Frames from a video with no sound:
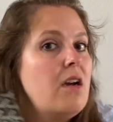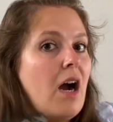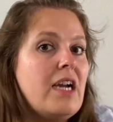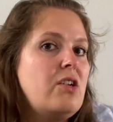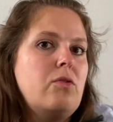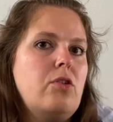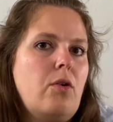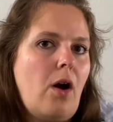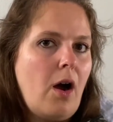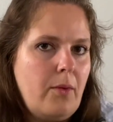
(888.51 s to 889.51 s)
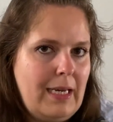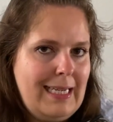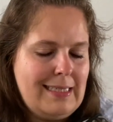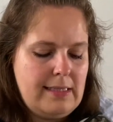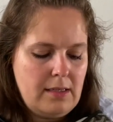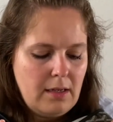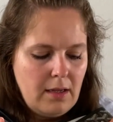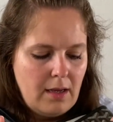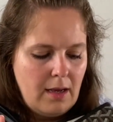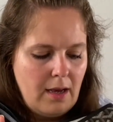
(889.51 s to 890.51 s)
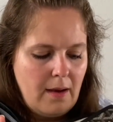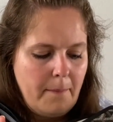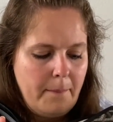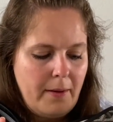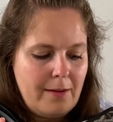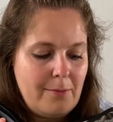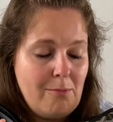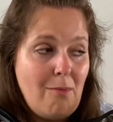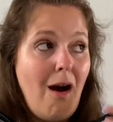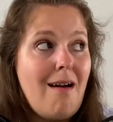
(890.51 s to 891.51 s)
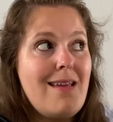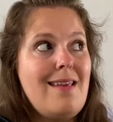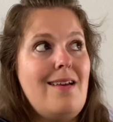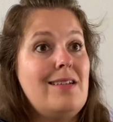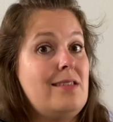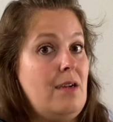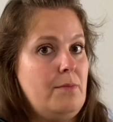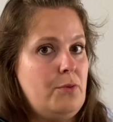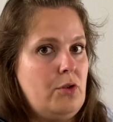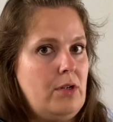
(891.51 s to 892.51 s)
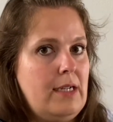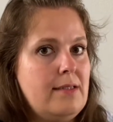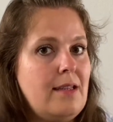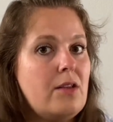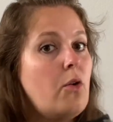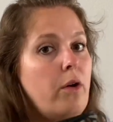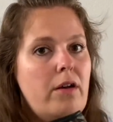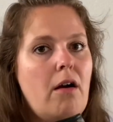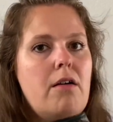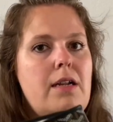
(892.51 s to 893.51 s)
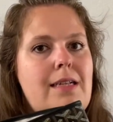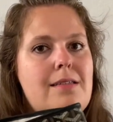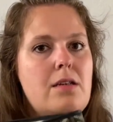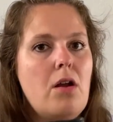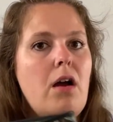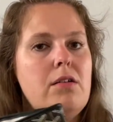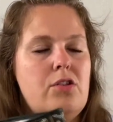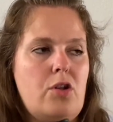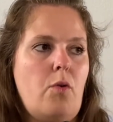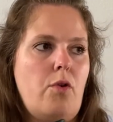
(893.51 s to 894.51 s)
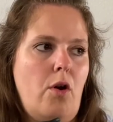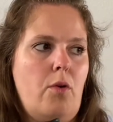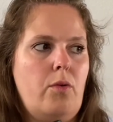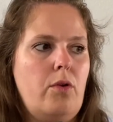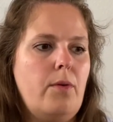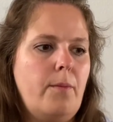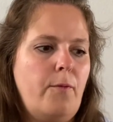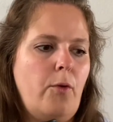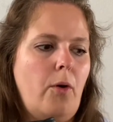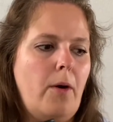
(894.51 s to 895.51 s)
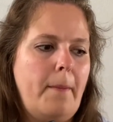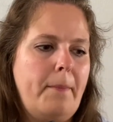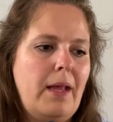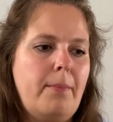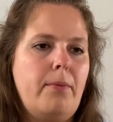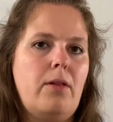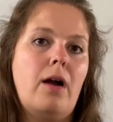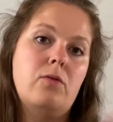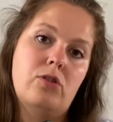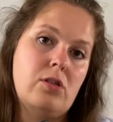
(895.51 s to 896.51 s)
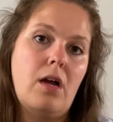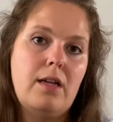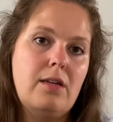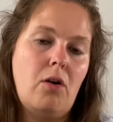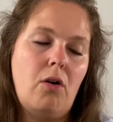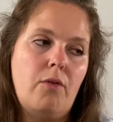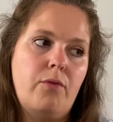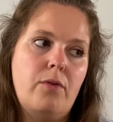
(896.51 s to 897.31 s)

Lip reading: I don't know how it is, but my assumption is that Goyard is not so known for people outside of